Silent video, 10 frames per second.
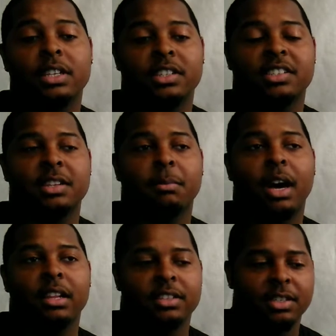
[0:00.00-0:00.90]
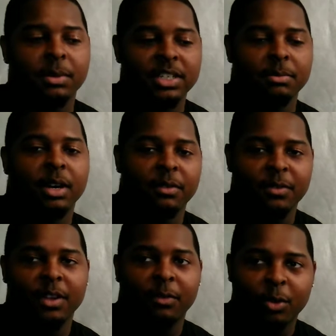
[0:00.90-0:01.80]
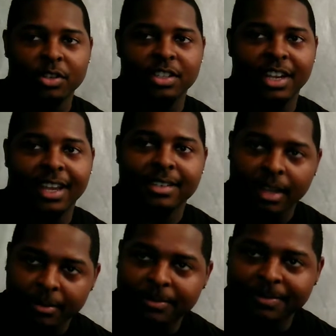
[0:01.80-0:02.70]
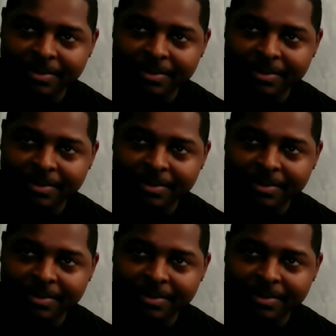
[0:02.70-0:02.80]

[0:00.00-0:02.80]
Is a symbolism of course, the nighttime.